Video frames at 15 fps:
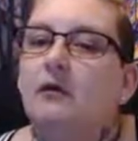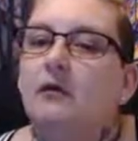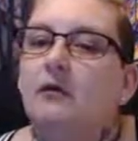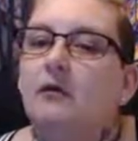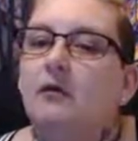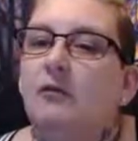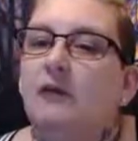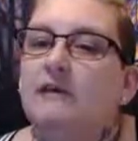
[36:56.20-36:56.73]

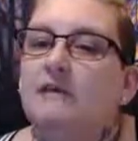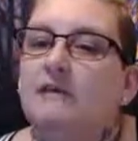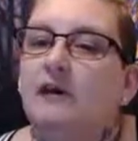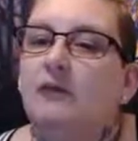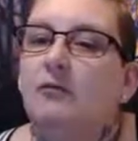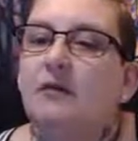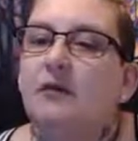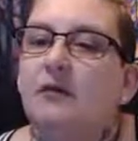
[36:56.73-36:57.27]
Will my
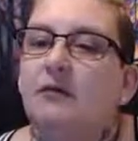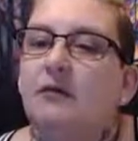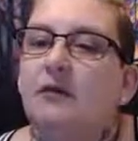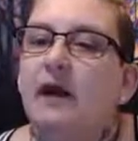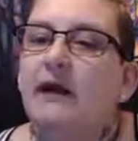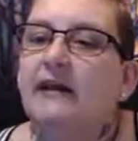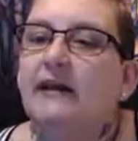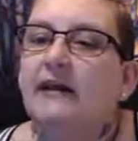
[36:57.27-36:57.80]
son be
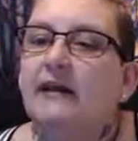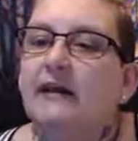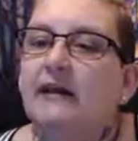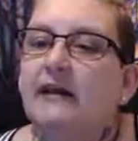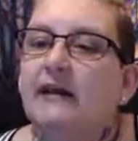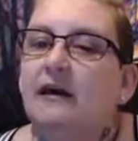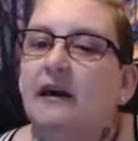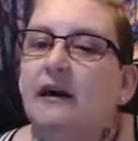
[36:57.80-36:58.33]
ready
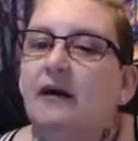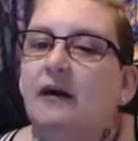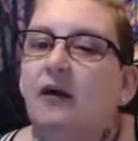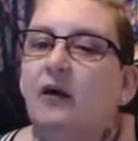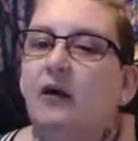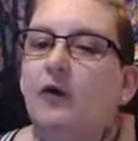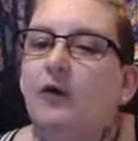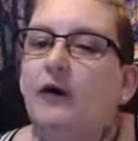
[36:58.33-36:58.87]
and
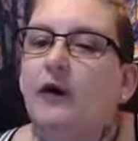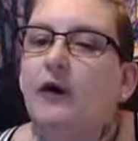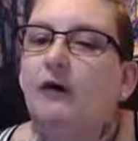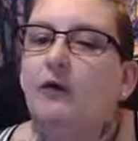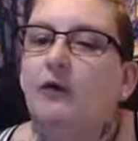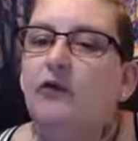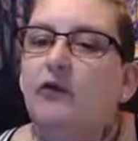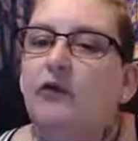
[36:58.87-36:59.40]
okay
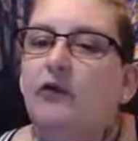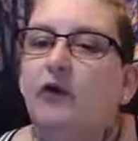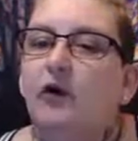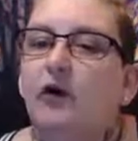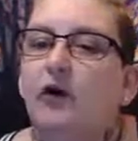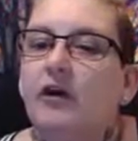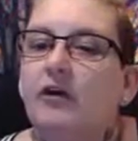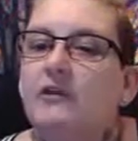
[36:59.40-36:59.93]
with
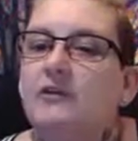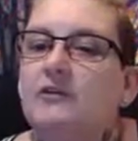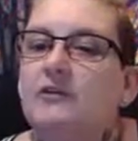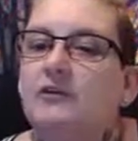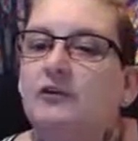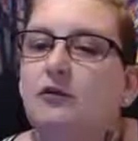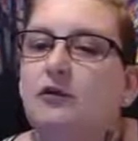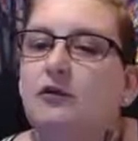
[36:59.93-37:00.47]
starting
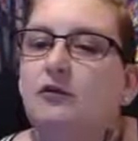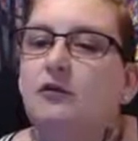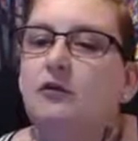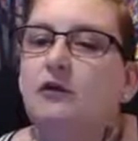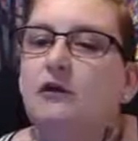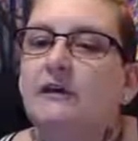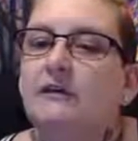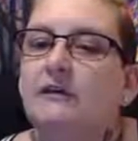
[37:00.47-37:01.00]
school
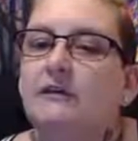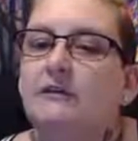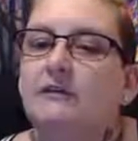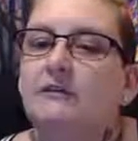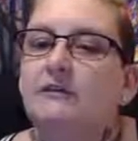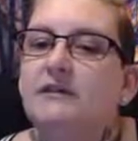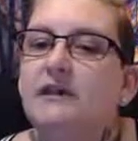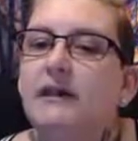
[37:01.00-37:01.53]
in
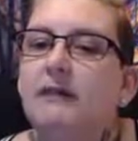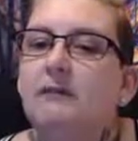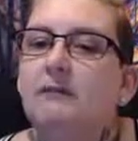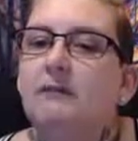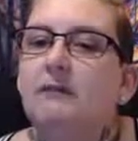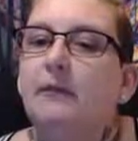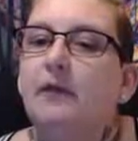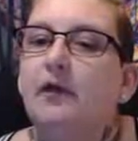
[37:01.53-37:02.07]

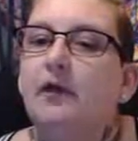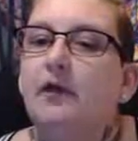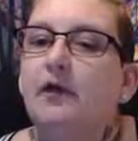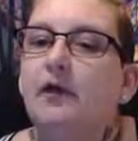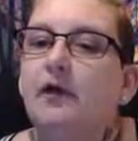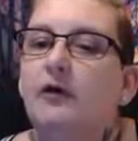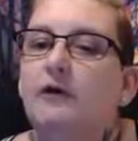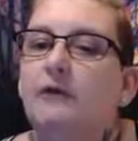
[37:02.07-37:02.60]

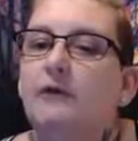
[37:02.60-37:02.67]
September?